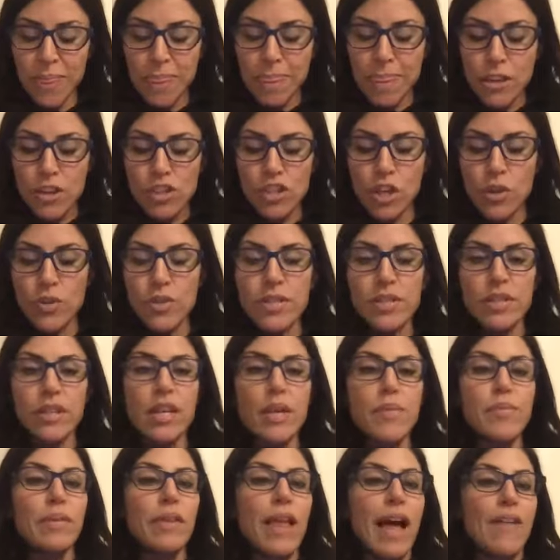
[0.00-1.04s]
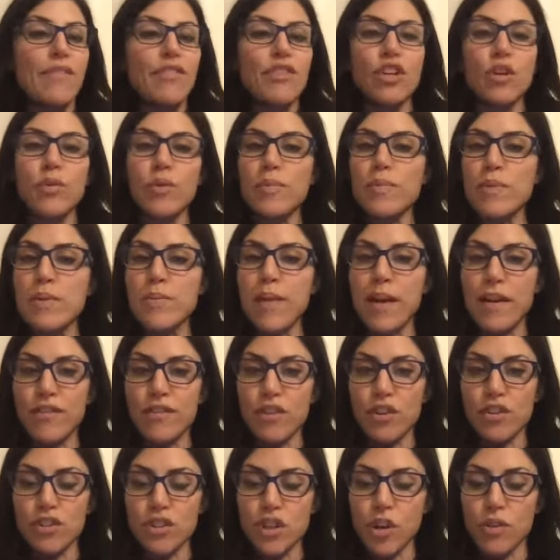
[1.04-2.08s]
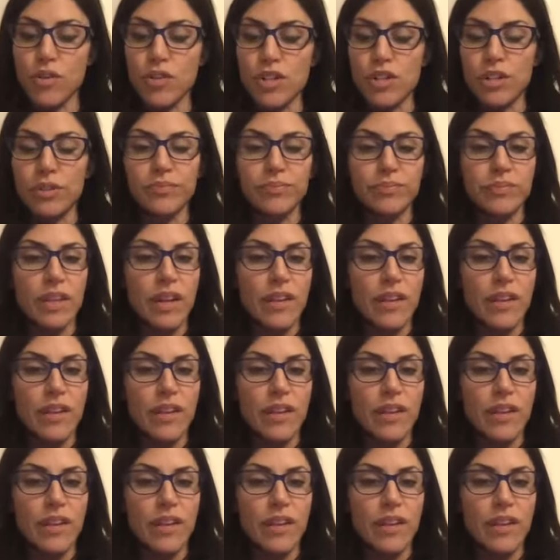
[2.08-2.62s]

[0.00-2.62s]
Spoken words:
So sleep, lavender would be my first go-to.